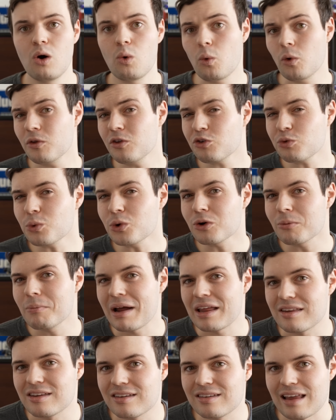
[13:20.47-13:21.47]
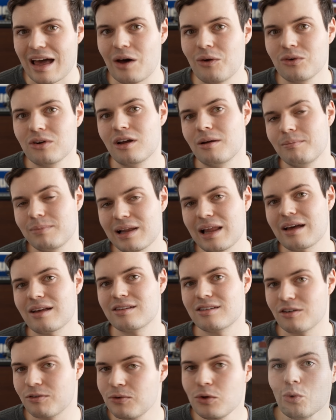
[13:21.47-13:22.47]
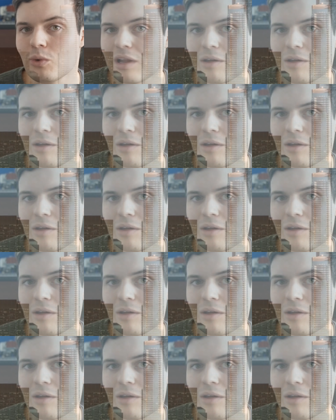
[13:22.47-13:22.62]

While this work might sound complex, a few